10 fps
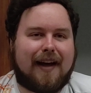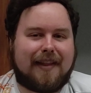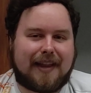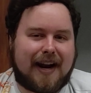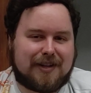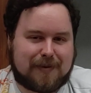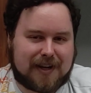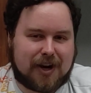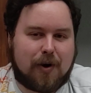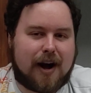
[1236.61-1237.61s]
And then I
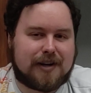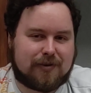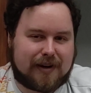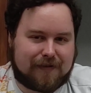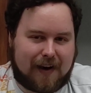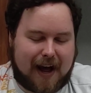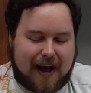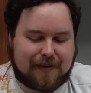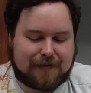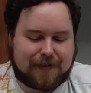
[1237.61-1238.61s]
swing Gohan
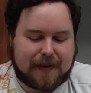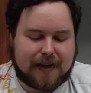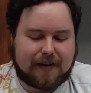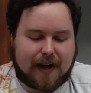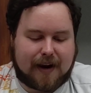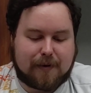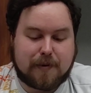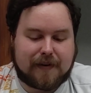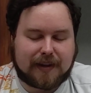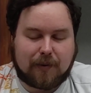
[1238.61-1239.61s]
25,
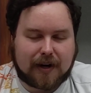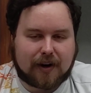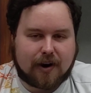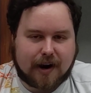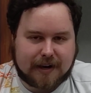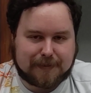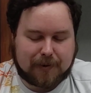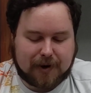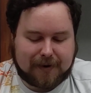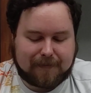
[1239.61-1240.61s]
removing the 1 card on his
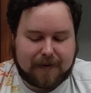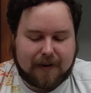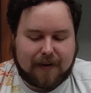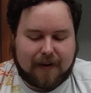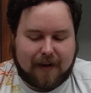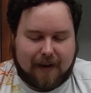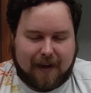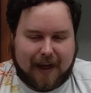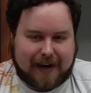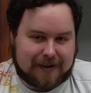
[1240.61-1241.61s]
board.
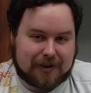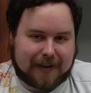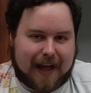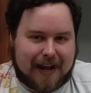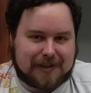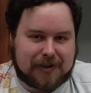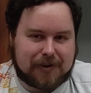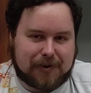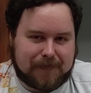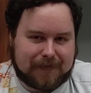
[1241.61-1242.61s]
And he took that
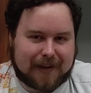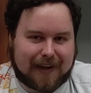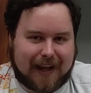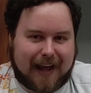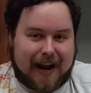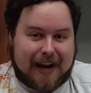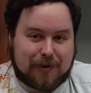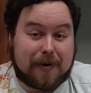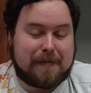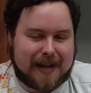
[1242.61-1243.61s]
too. And I
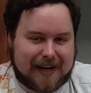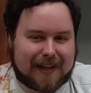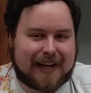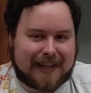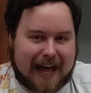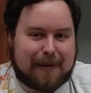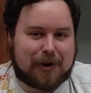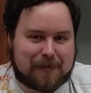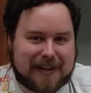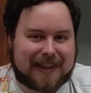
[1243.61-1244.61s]
knew immediately in that
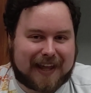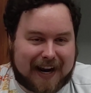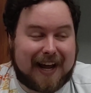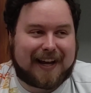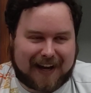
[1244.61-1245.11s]
moment that